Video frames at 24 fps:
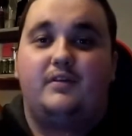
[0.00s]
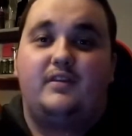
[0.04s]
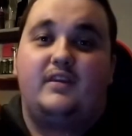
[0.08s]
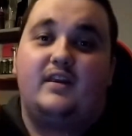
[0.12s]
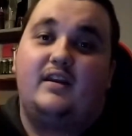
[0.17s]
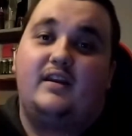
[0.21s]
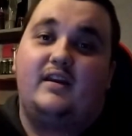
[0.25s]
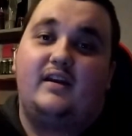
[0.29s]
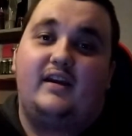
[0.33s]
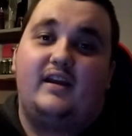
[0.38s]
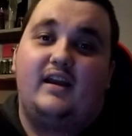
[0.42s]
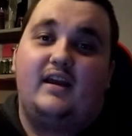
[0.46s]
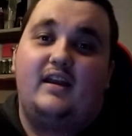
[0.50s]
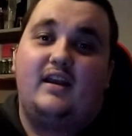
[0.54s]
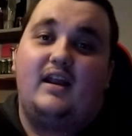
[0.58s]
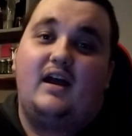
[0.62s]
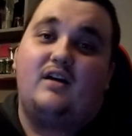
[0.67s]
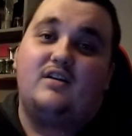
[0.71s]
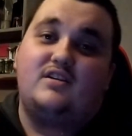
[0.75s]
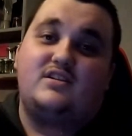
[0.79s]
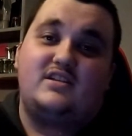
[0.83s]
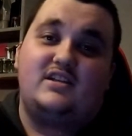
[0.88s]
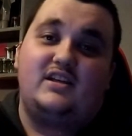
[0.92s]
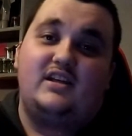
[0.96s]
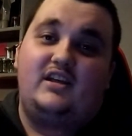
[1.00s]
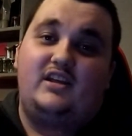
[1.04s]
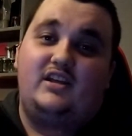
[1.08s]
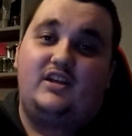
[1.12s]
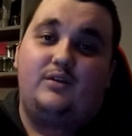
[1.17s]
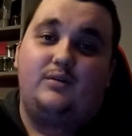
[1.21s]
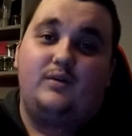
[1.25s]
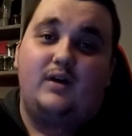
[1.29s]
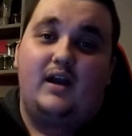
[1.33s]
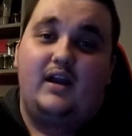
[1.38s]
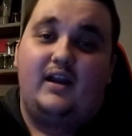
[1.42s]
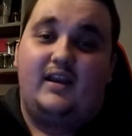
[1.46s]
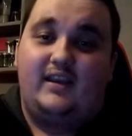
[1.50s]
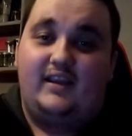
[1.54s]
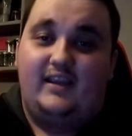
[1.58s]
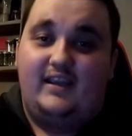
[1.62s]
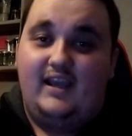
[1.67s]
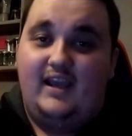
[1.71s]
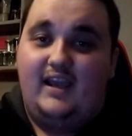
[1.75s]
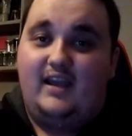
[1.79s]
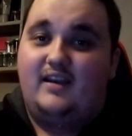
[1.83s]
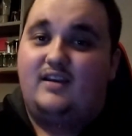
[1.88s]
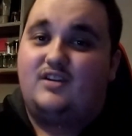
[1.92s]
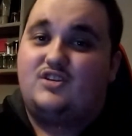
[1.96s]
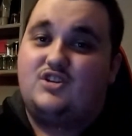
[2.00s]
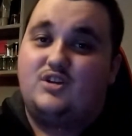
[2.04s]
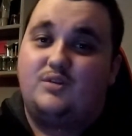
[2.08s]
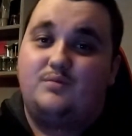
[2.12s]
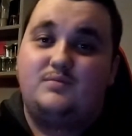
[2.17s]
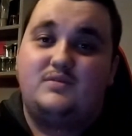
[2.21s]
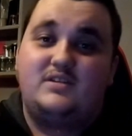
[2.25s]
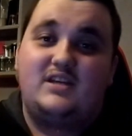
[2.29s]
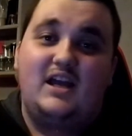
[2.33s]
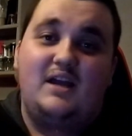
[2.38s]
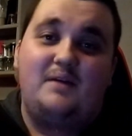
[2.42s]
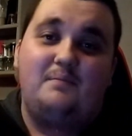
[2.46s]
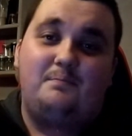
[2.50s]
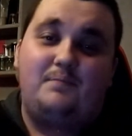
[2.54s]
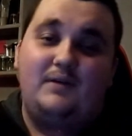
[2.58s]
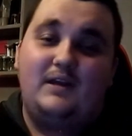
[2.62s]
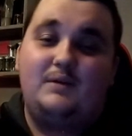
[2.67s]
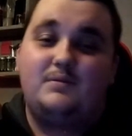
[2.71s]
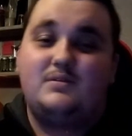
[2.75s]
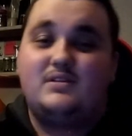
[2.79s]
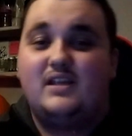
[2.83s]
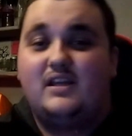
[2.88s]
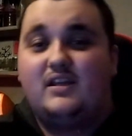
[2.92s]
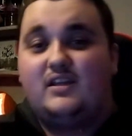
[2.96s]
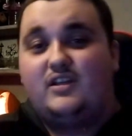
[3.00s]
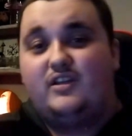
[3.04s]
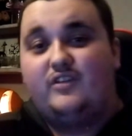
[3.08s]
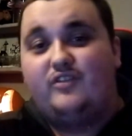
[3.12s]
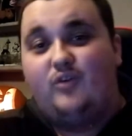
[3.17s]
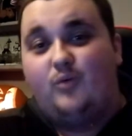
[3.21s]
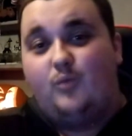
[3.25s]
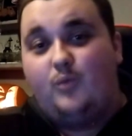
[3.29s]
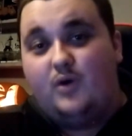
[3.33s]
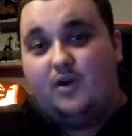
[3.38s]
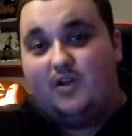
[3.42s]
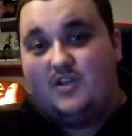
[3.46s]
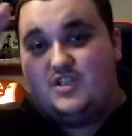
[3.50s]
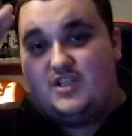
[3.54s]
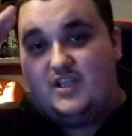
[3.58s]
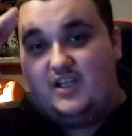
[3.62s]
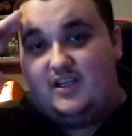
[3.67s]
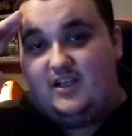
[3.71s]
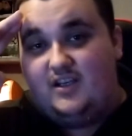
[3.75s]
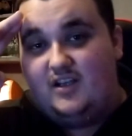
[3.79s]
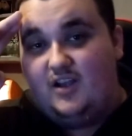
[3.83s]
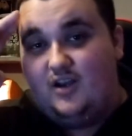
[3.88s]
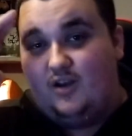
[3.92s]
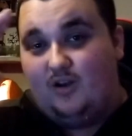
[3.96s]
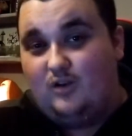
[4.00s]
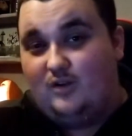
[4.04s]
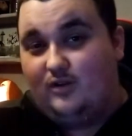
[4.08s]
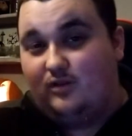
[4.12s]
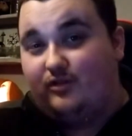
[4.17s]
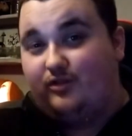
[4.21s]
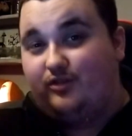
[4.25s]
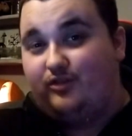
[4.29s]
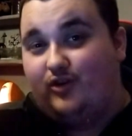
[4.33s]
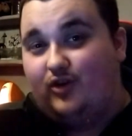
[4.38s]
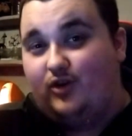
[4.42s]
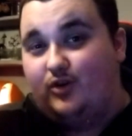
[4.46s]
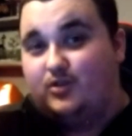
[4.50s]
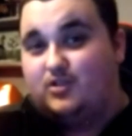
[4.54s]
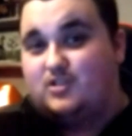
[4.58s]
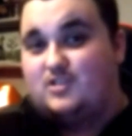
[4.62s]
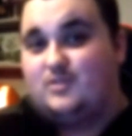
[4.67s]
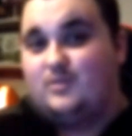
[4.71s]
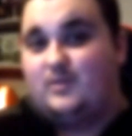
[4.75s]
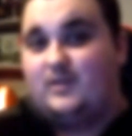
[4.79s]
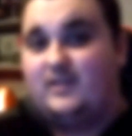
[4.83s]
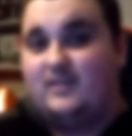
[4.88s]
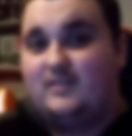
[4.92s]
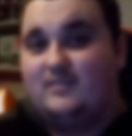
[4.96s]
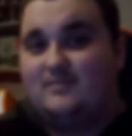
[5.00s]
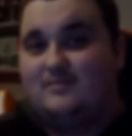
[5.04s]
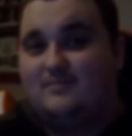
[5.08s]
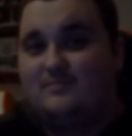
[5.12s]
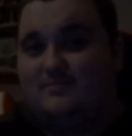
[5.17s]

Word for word: But then again, I'll see you again sometime. Peeps, thank you for watching. Look forward to it.